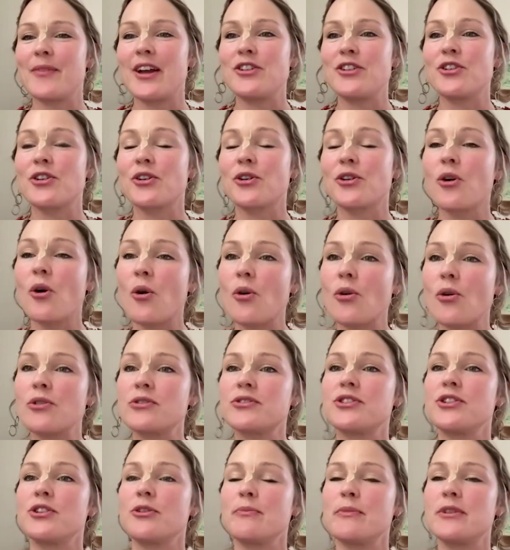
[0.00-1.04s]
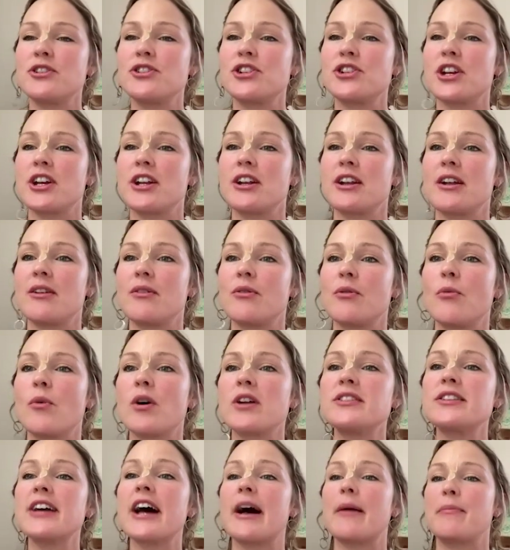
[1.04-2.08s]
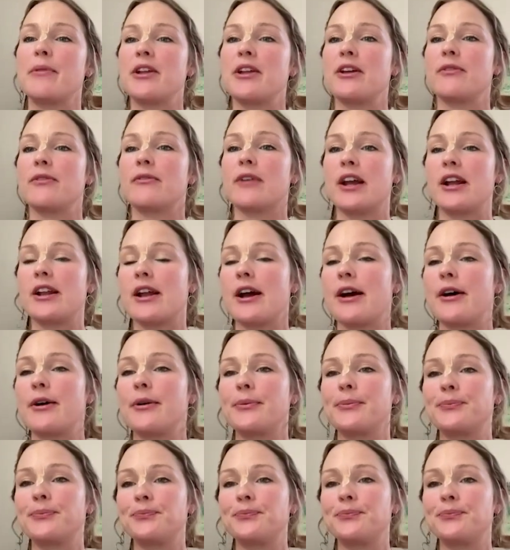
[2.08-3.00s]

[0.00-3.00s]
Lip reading: your goals, your mission, and what's happening right now?